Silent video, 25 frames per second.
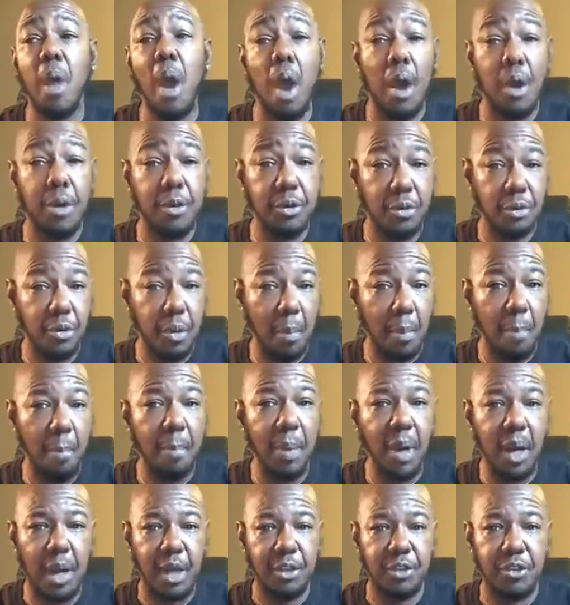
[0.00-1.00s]
under the
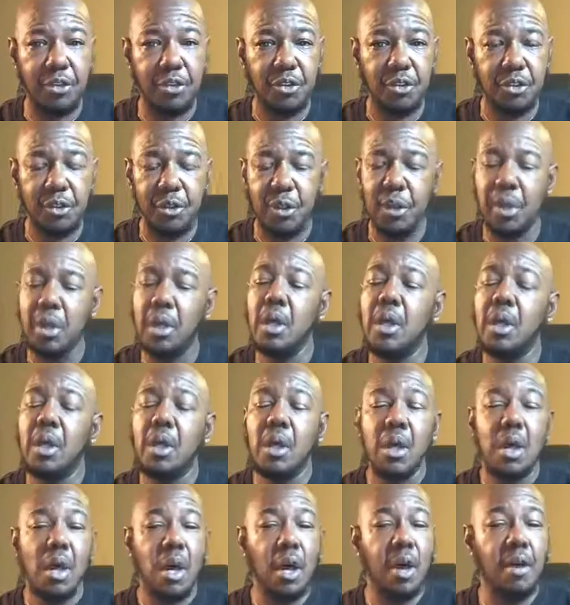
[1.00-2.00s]
bus
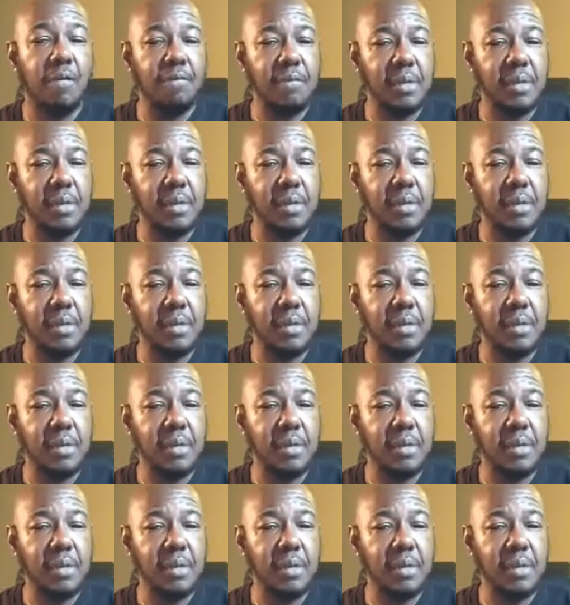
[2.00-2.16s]
of